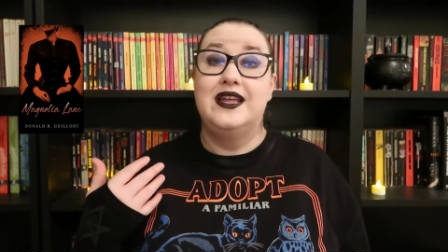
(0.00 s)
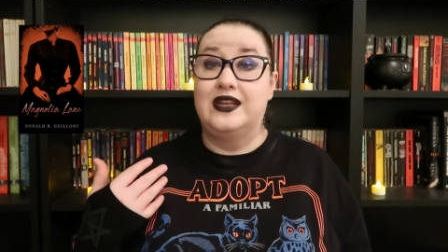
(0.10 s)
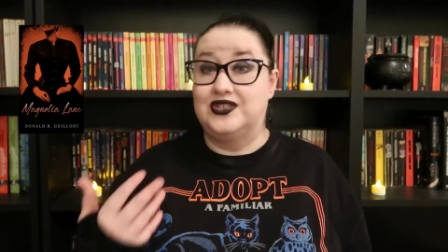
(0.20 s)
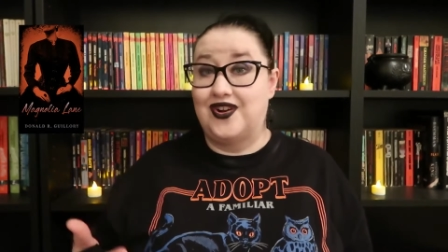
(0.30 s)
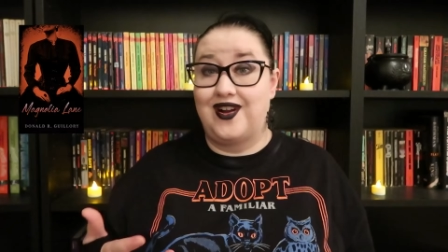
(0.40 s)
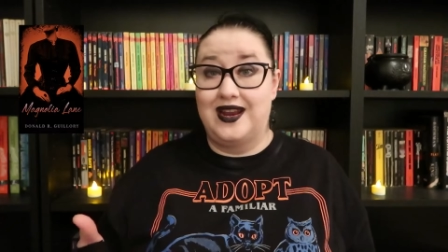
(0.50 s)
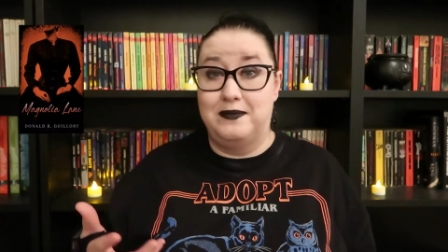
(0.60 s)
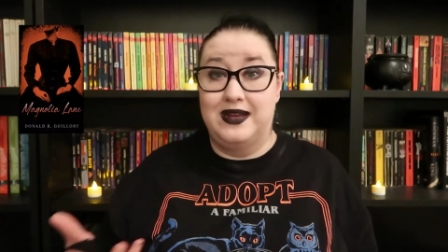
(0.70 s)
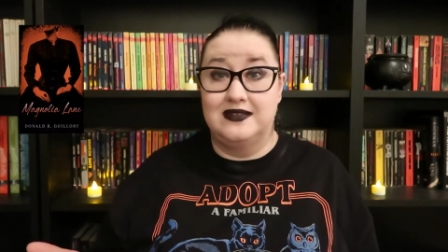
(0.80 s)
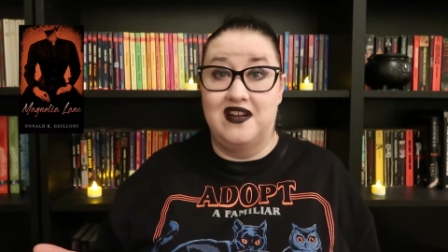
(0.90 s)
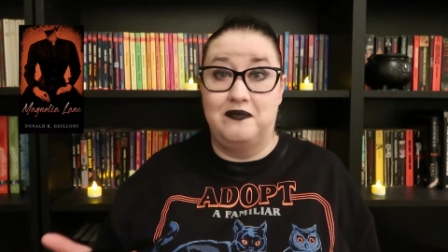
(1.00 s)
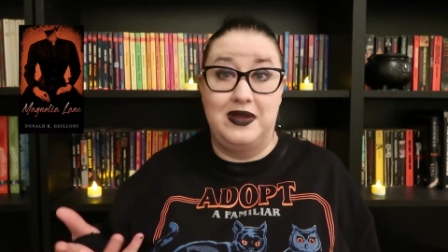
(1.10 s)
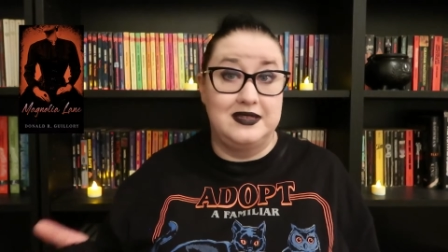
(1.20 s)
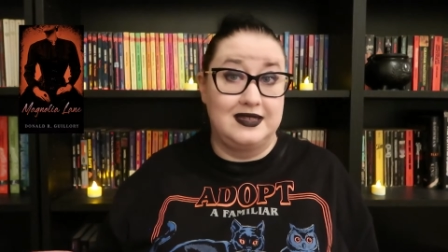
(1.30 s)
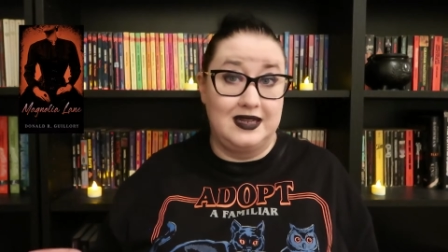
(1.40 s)
they start getting picked off
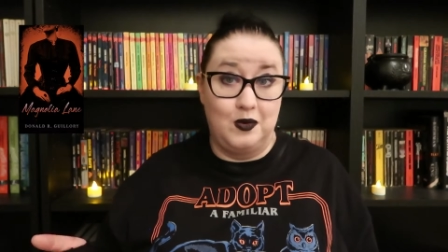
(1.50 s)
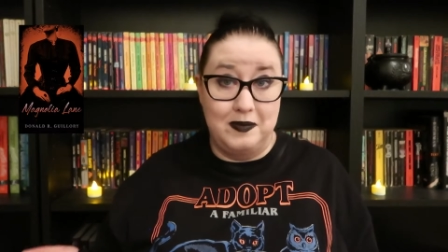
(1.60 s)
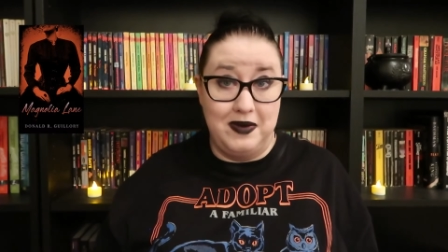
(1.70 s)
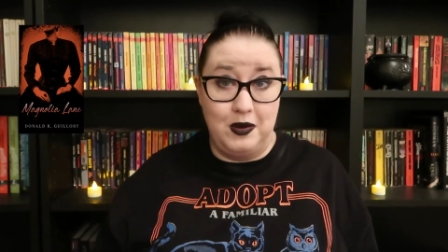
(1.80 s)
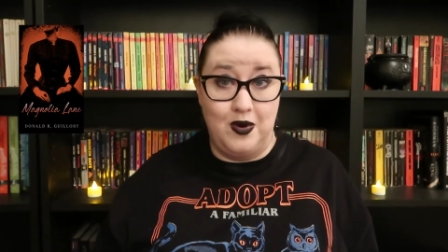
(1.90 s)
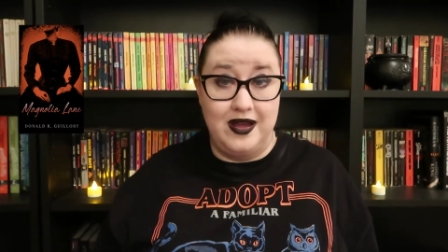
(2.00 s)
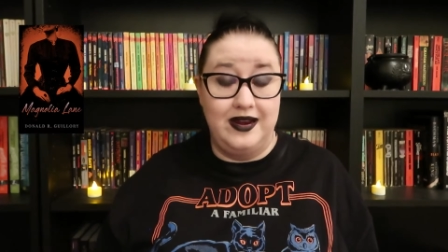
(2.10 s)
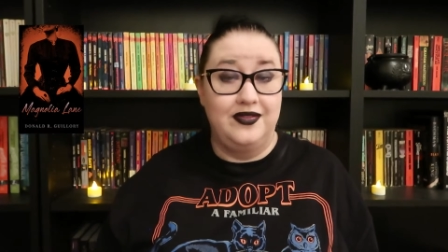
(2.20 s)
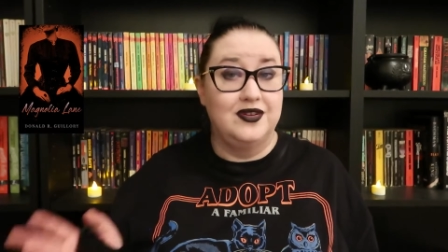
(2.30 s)
basically one by one